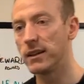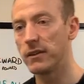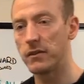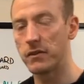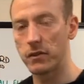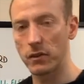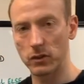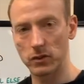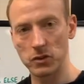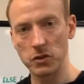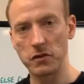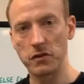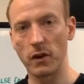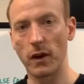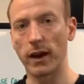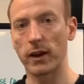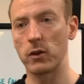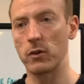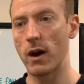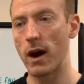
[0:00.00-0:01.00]
you feel
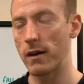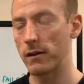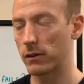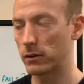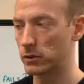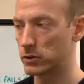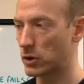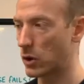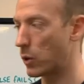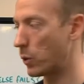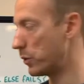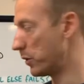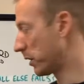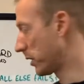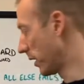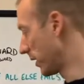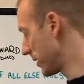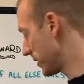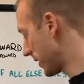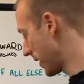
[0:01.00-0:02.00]
like you're out of control when you kind
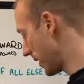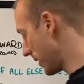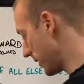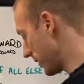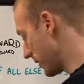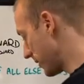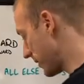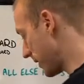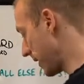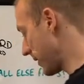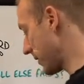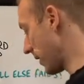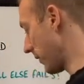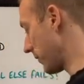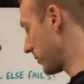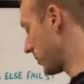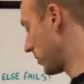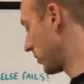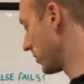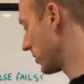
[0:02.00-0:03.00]
of say stuff
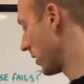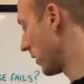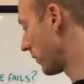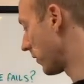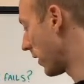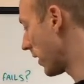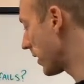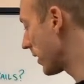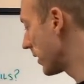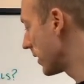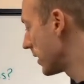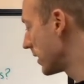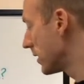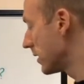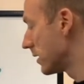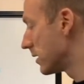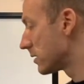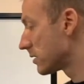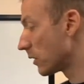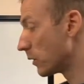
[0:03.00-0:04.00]
to yourself, right?
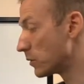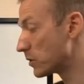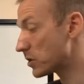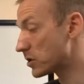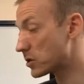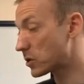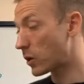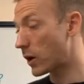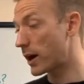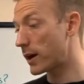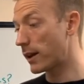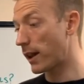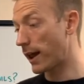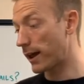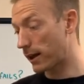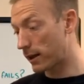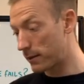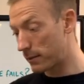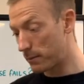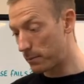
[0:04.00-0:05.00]
So just try and
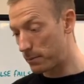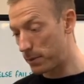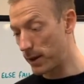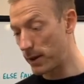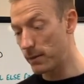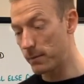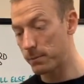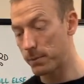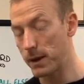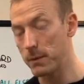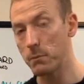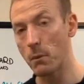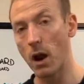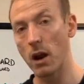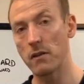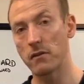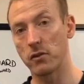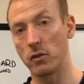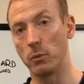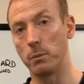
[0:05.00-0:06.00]
like be
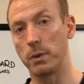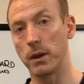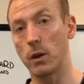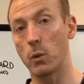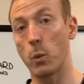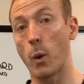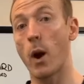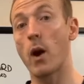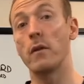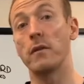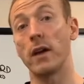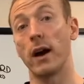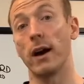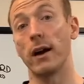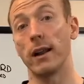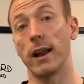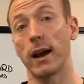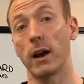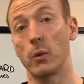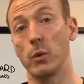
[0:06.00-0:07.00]
mindful, be aware of that
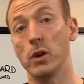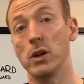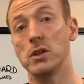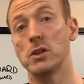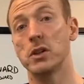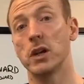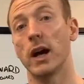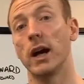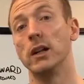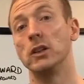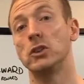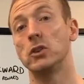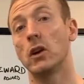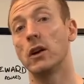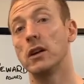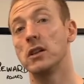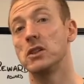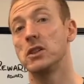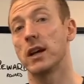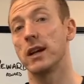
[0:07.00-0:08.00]
language and try
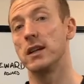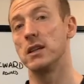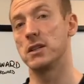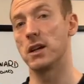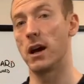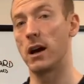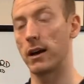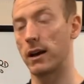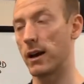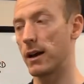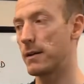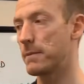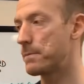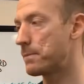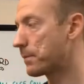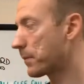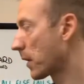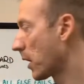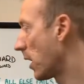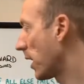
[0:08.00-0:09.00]
and change that, okay?
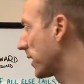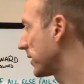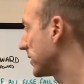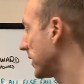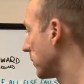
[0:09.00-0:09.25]
Like I said, with